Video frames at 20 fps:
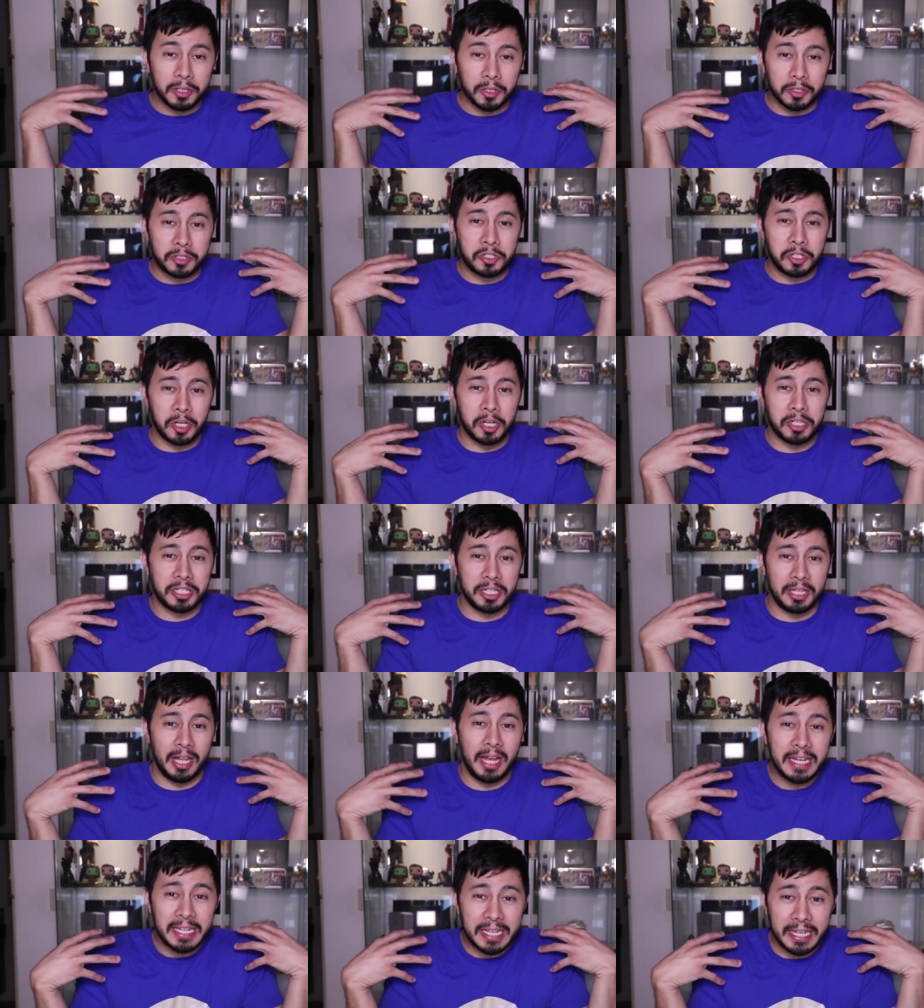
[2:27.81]
looks just
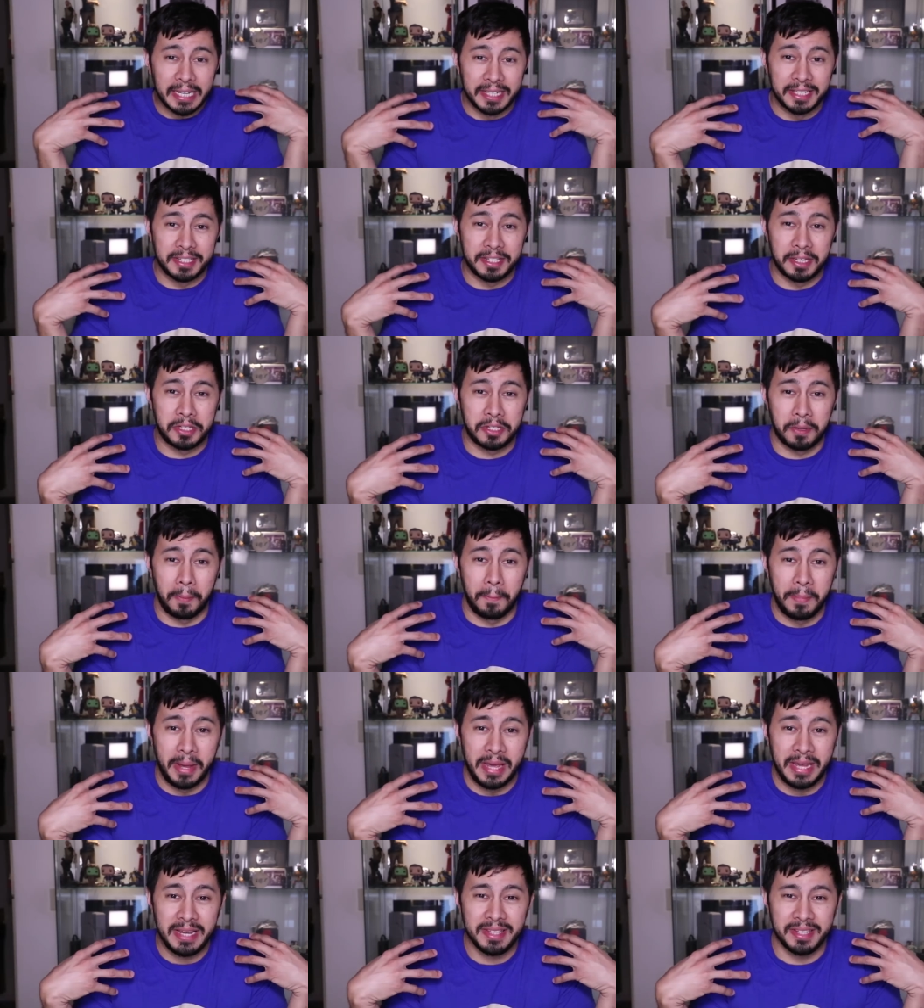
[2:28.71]
like his, it's
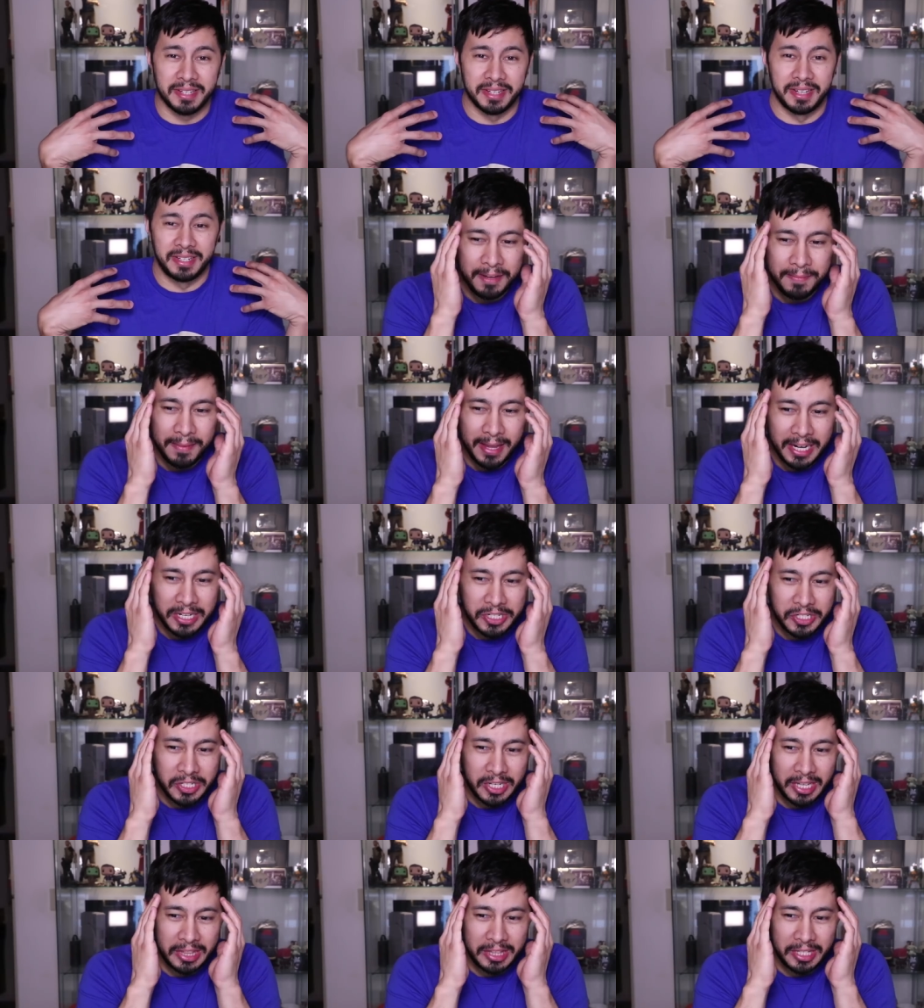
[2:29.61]
amazing. He
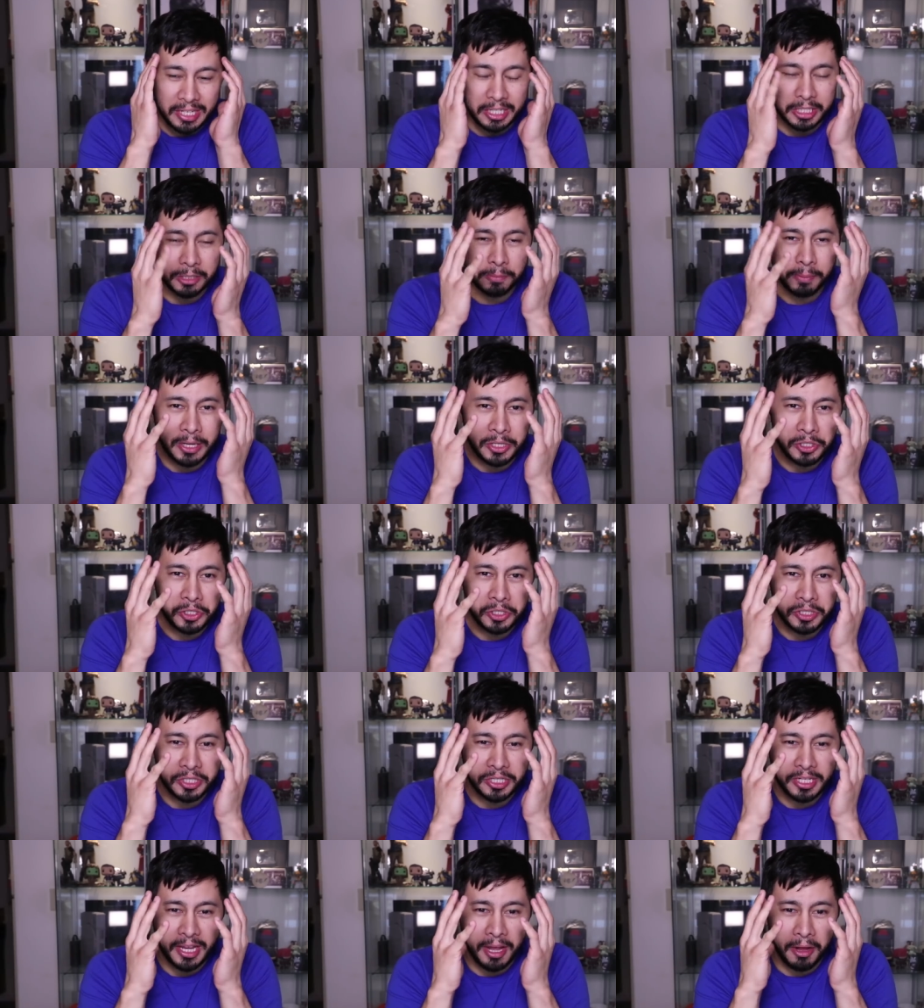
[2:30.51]
managed to get the
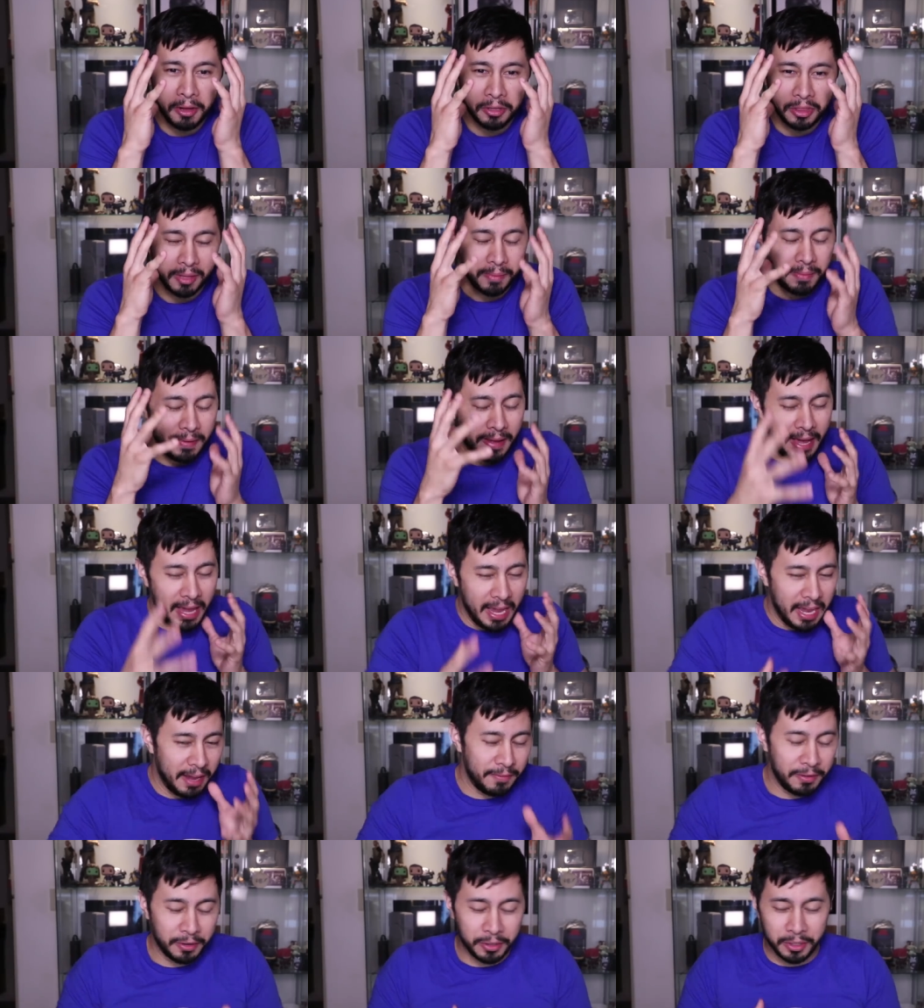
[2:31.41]
expressions down, the
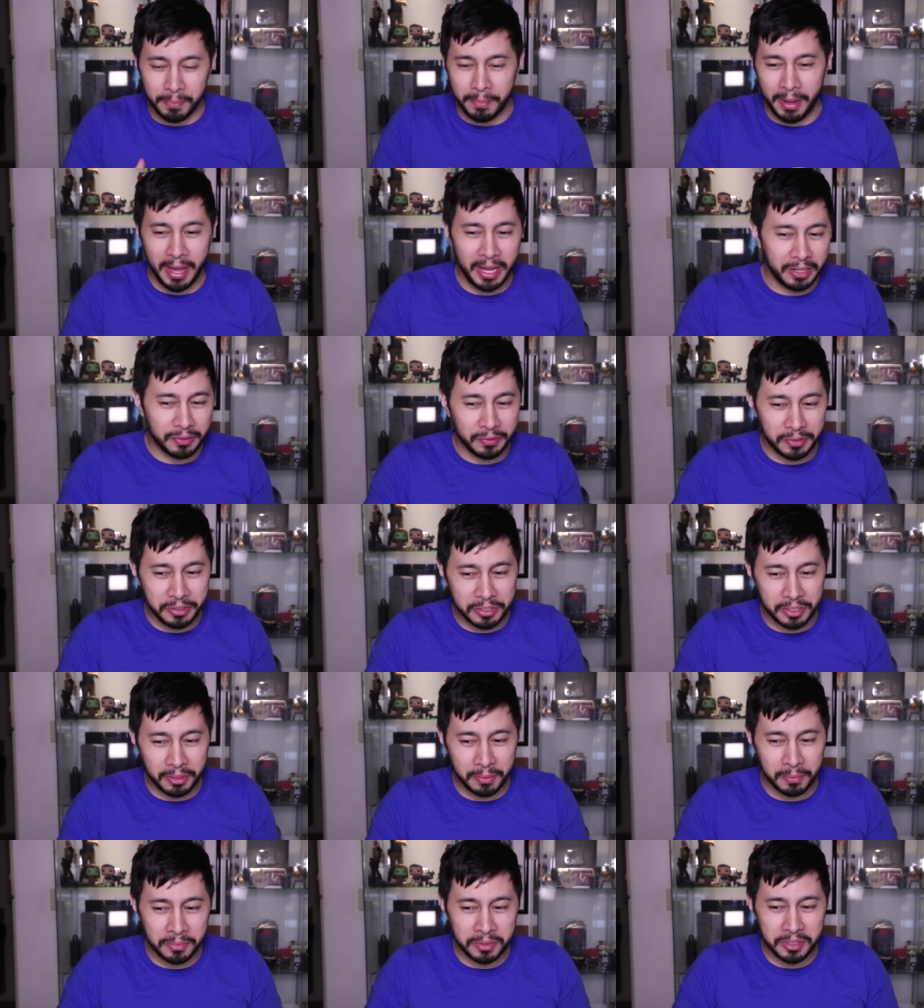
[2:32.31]
behavior, the
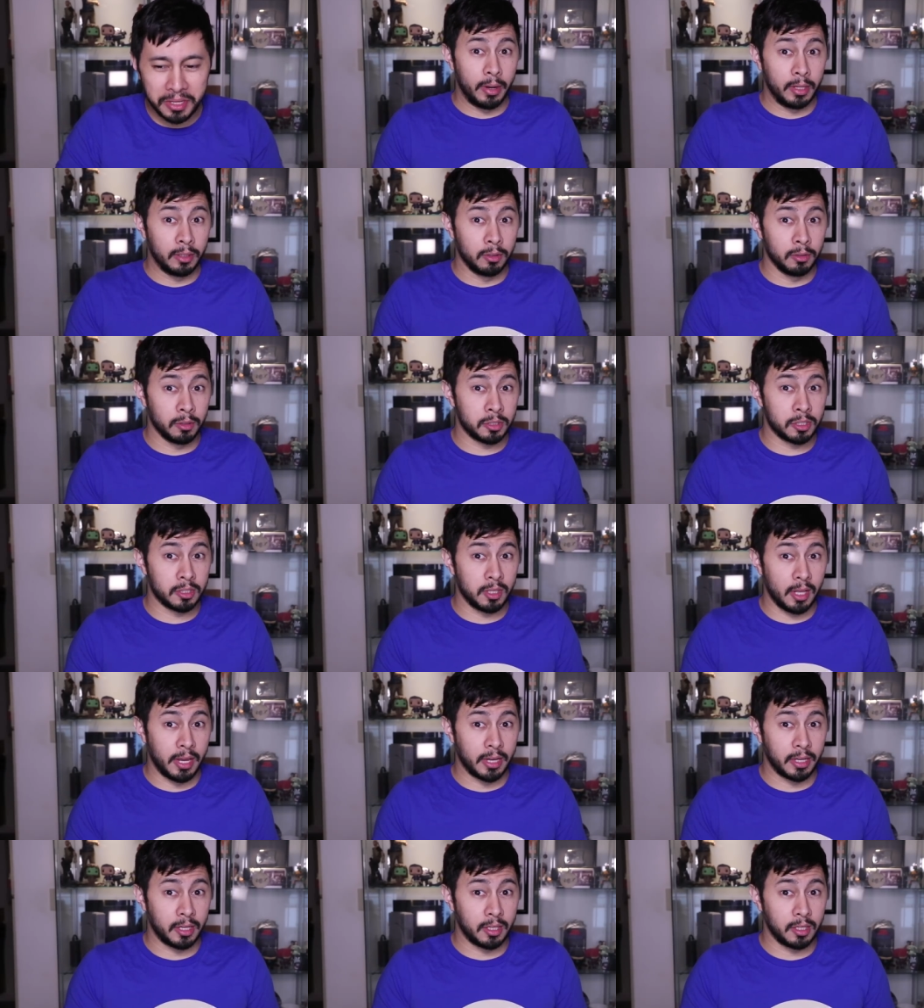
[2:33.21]
mannerisms. Oh, it looks
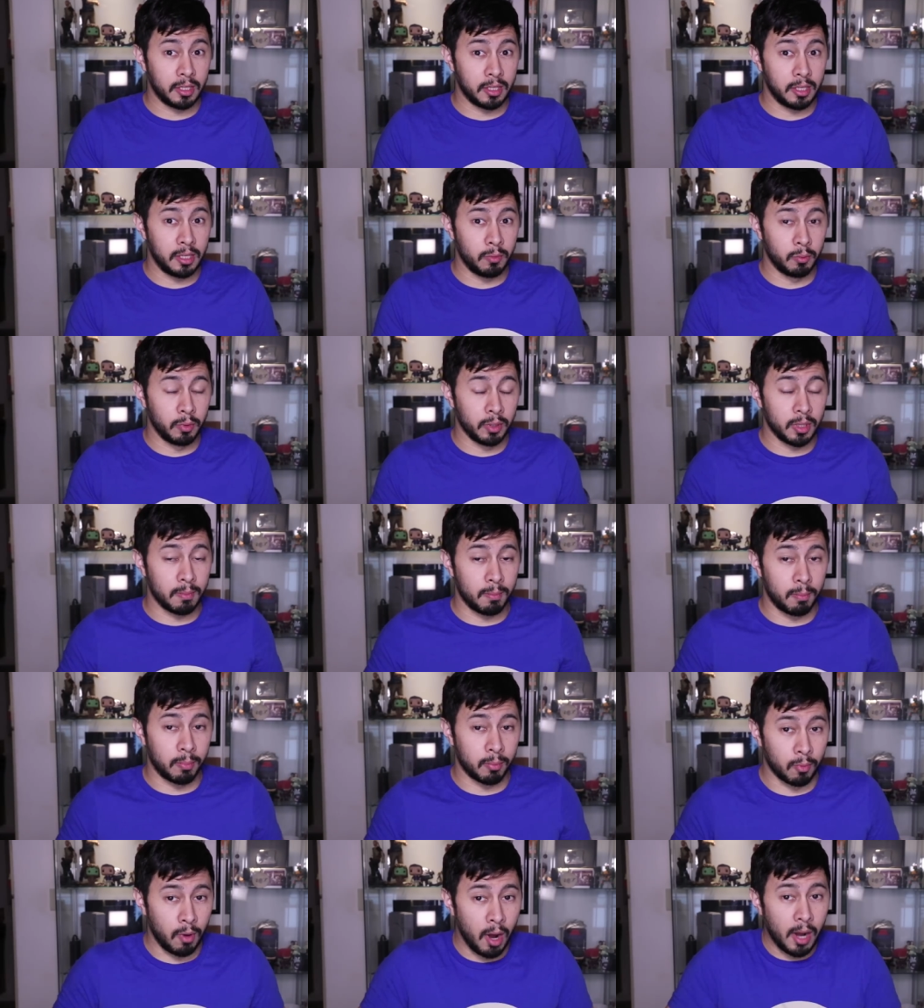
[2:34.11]
like he really
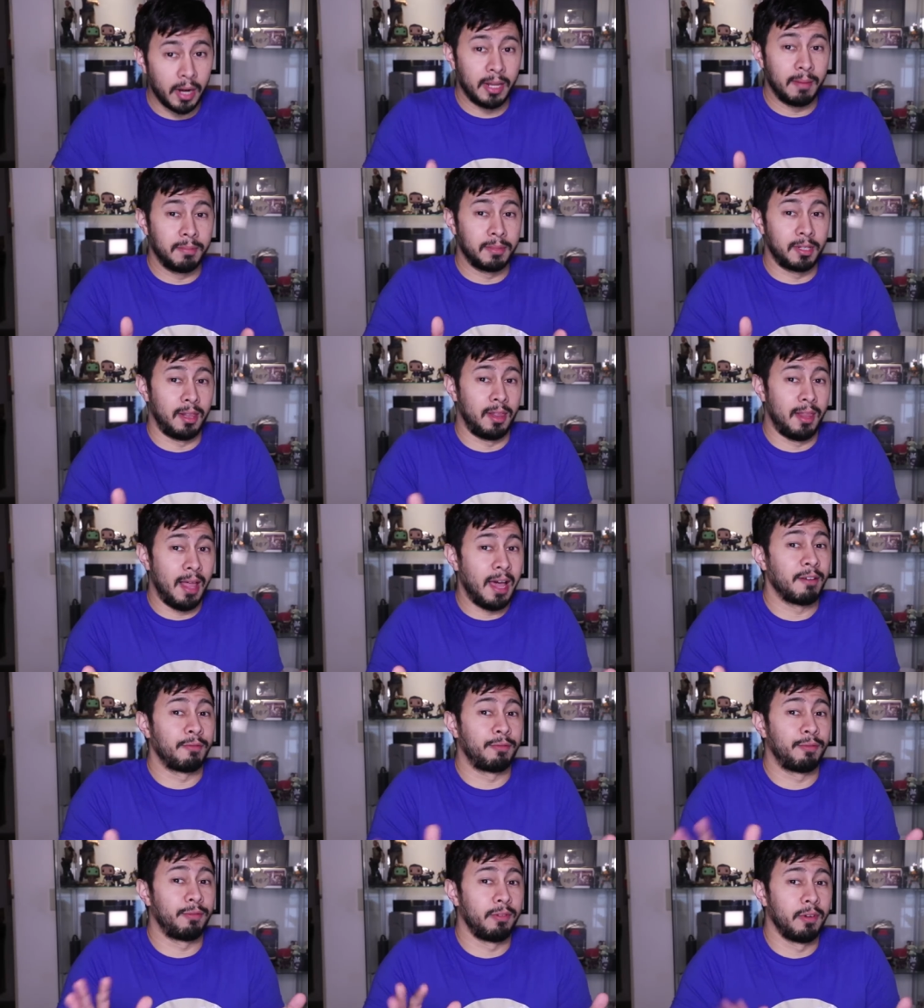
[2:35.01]
brought him to
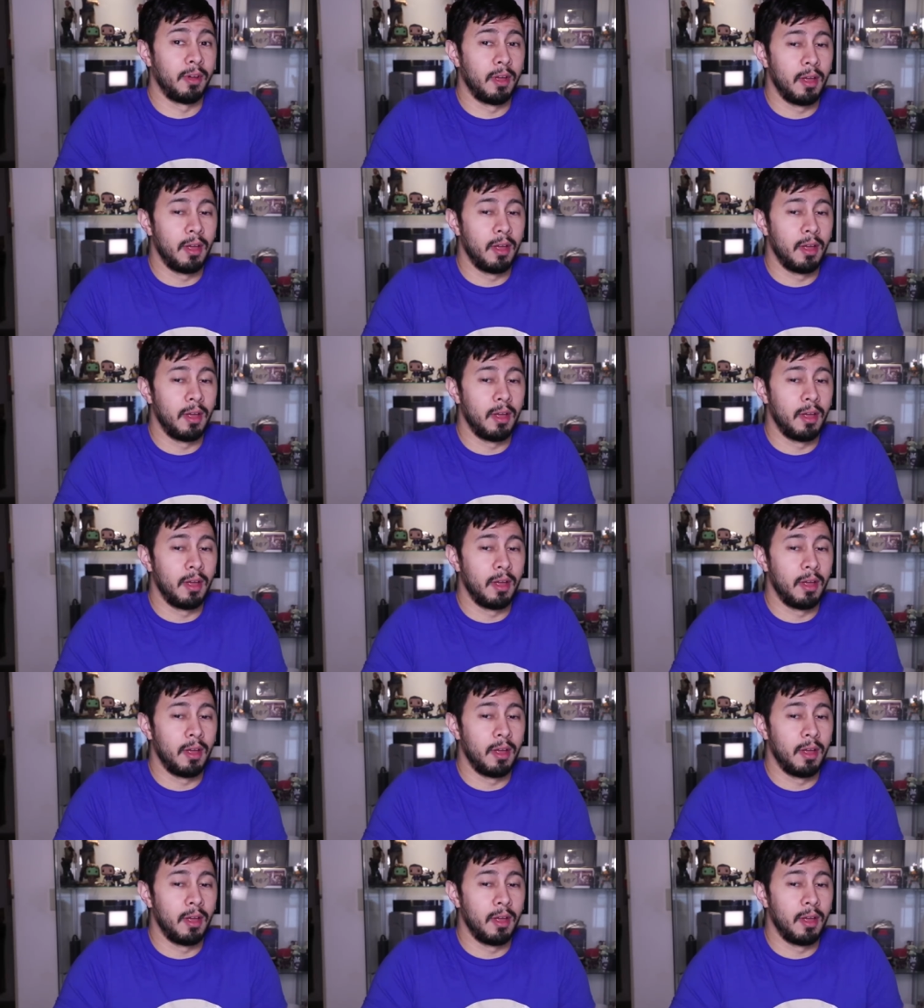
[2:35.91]
life